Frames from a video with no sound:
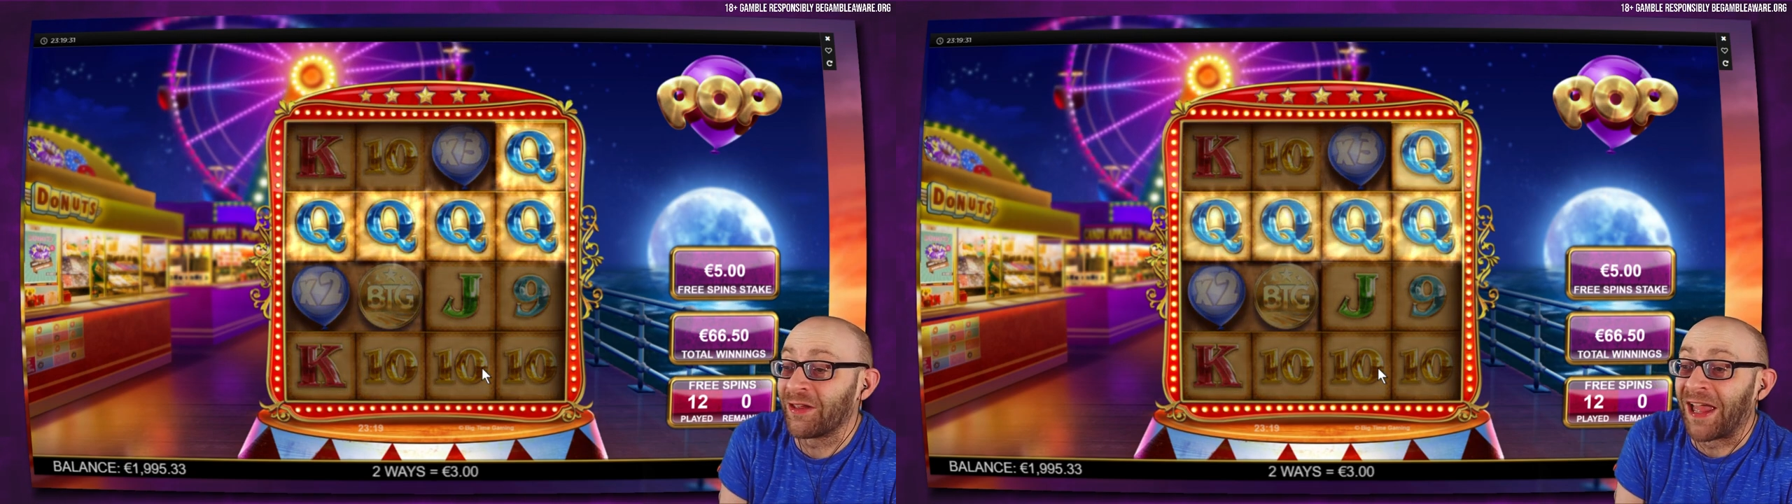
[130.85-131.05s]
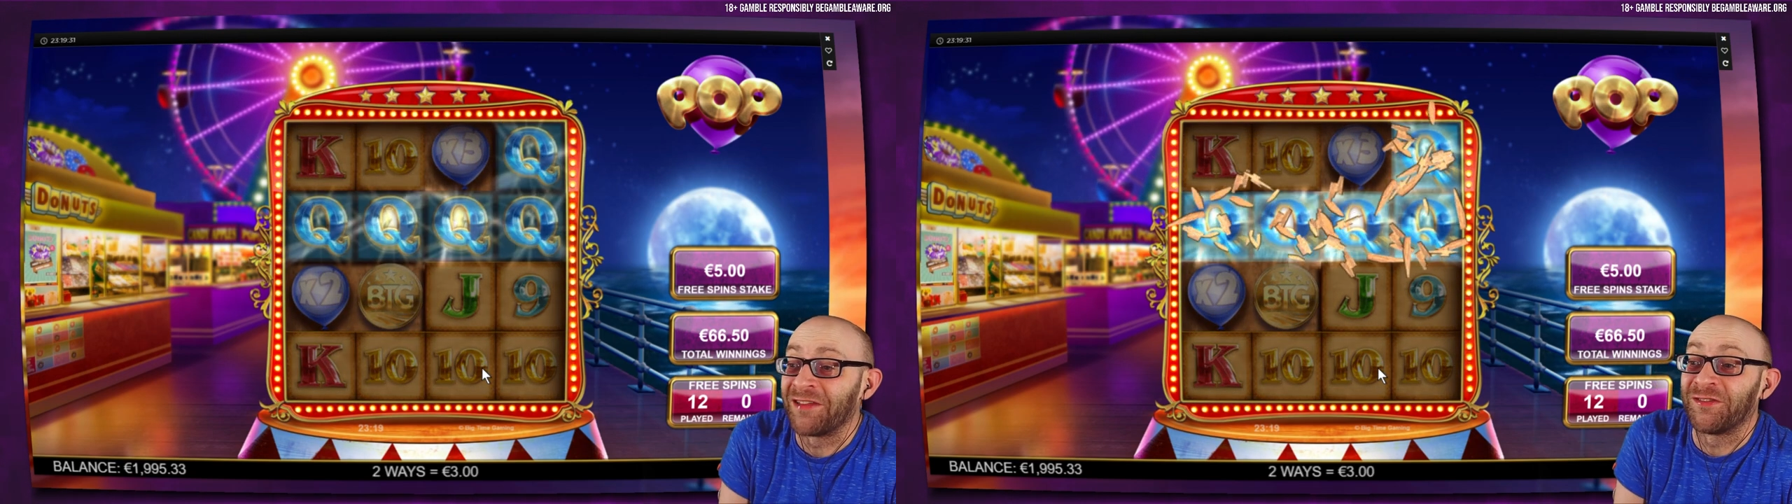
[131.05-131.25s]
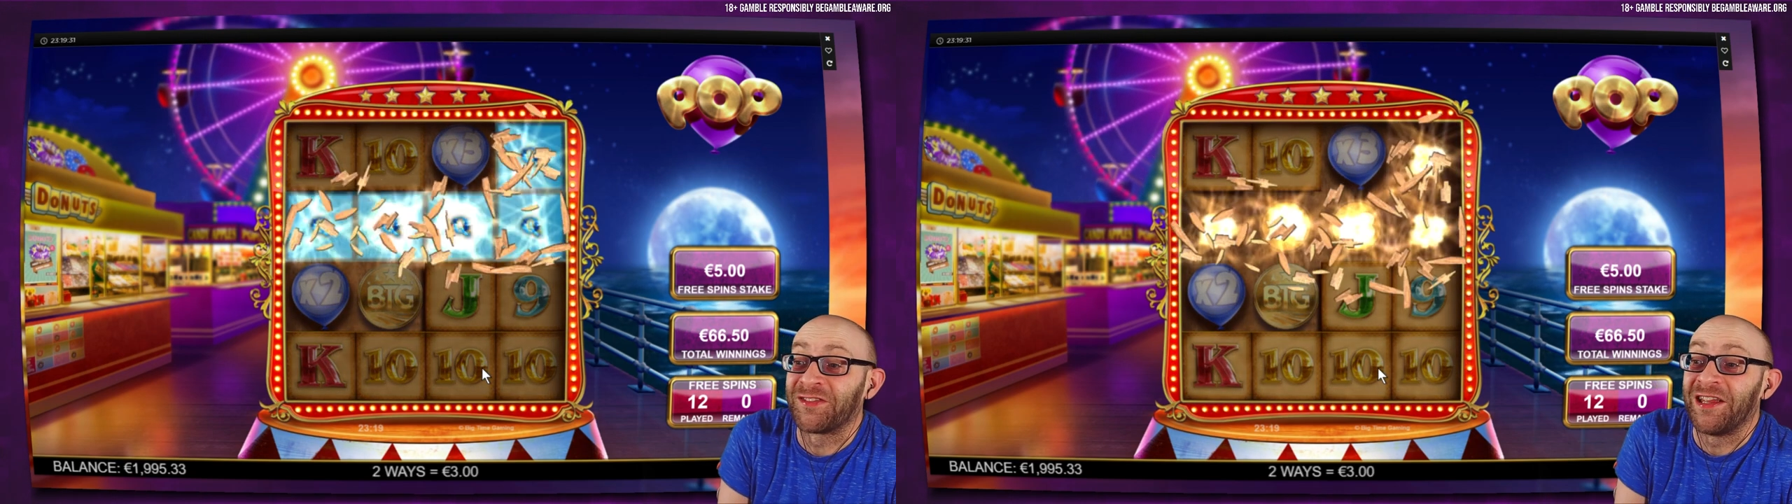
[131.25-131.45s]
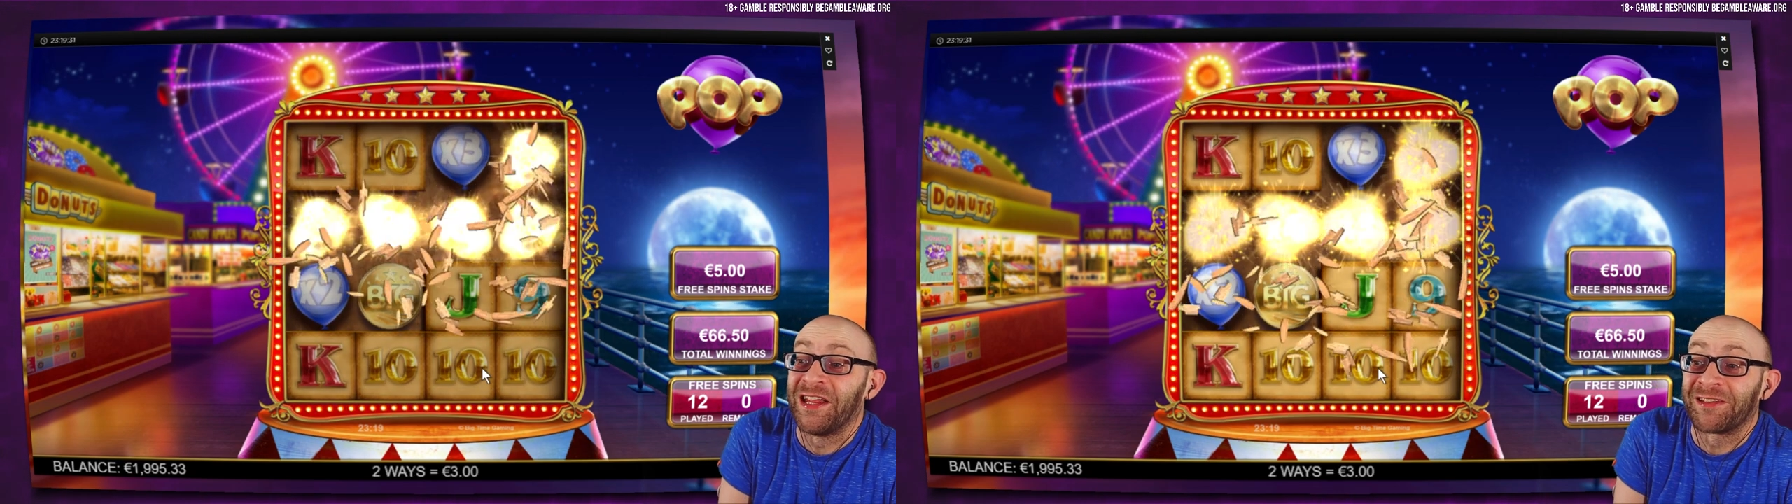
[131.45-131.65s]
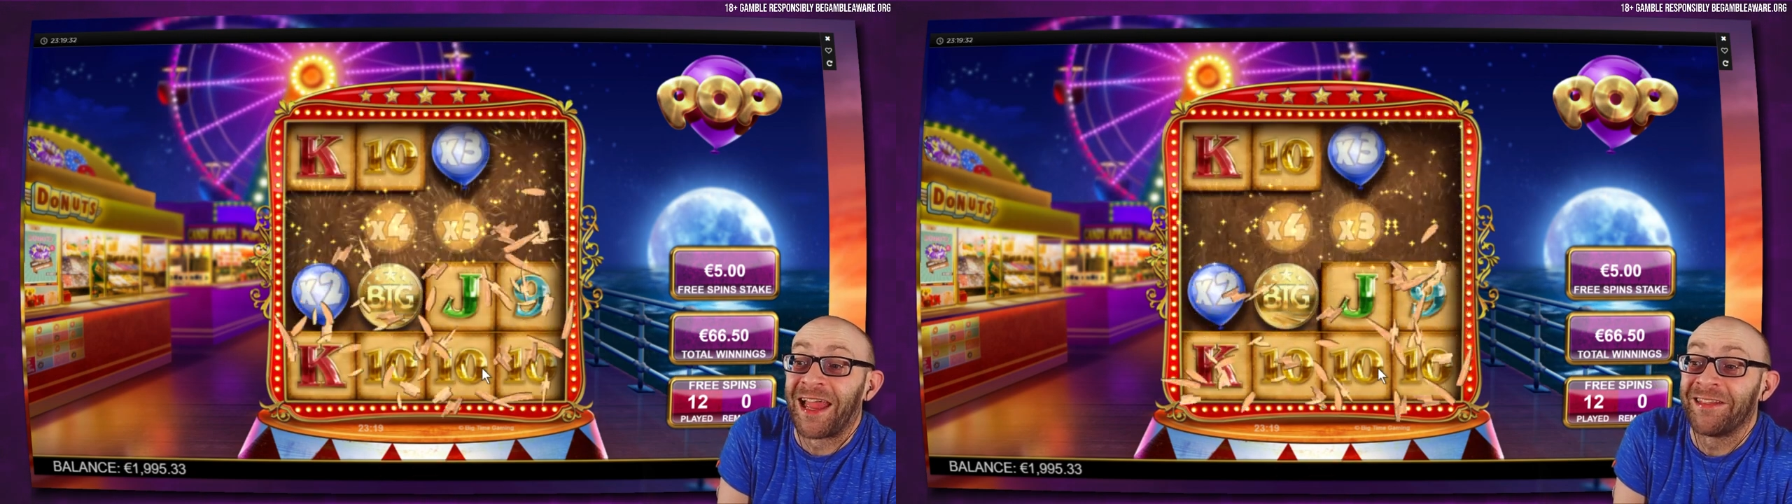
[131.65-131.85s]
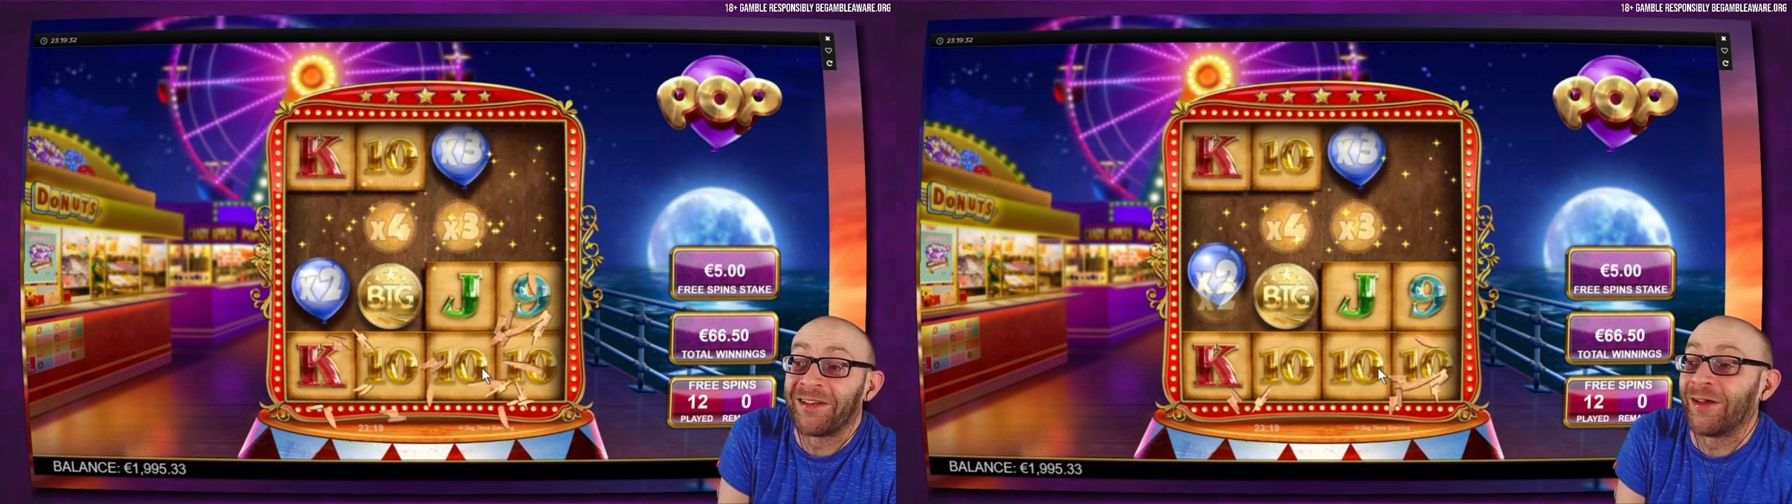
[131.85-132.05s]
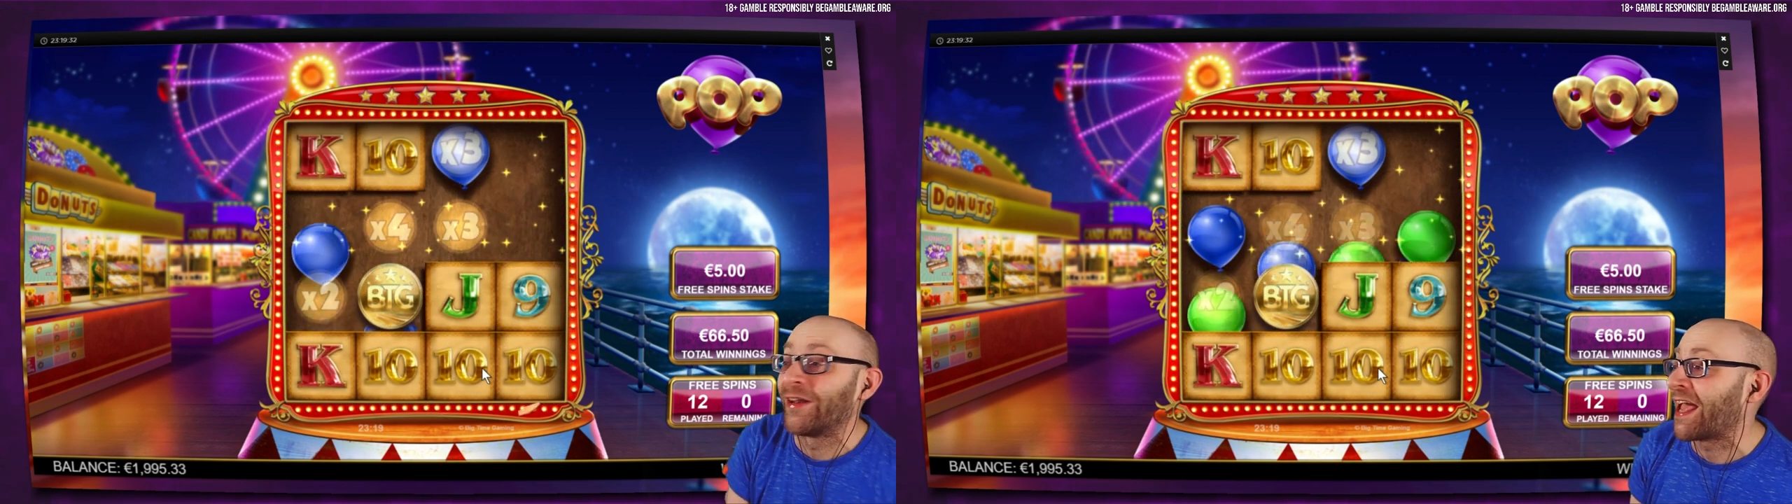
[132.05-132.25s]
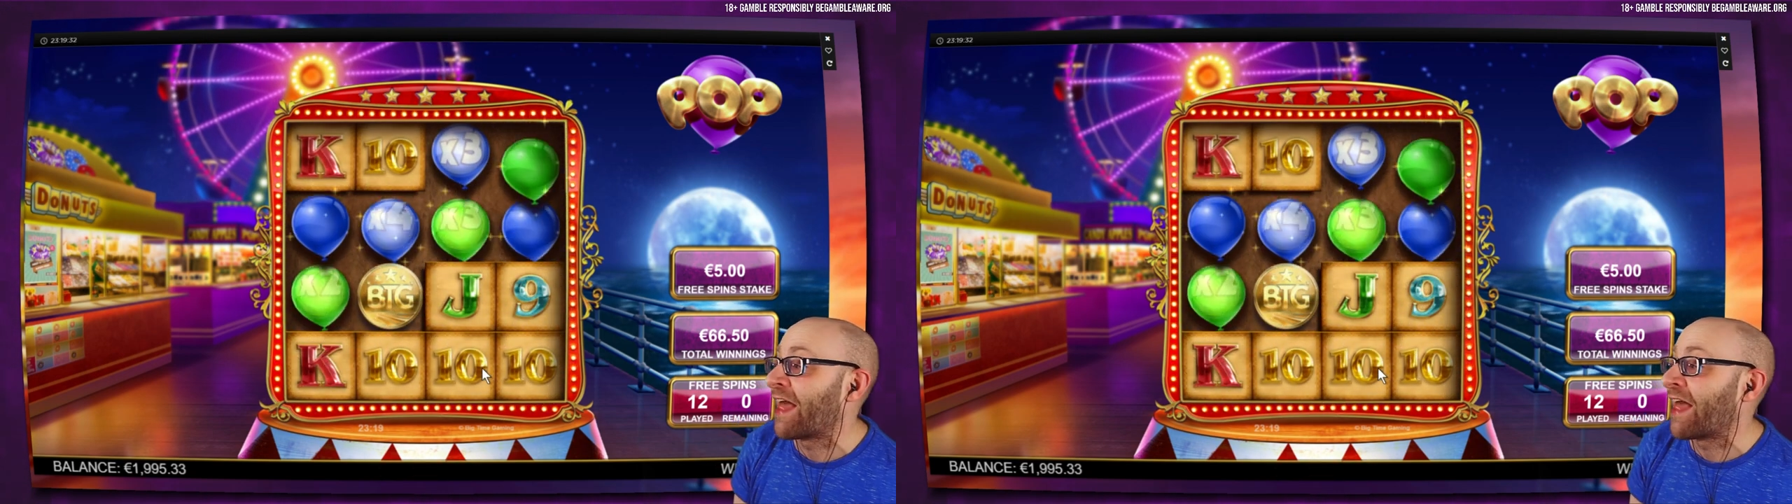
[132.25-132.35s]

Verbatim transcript: as you've seen, it's landed early.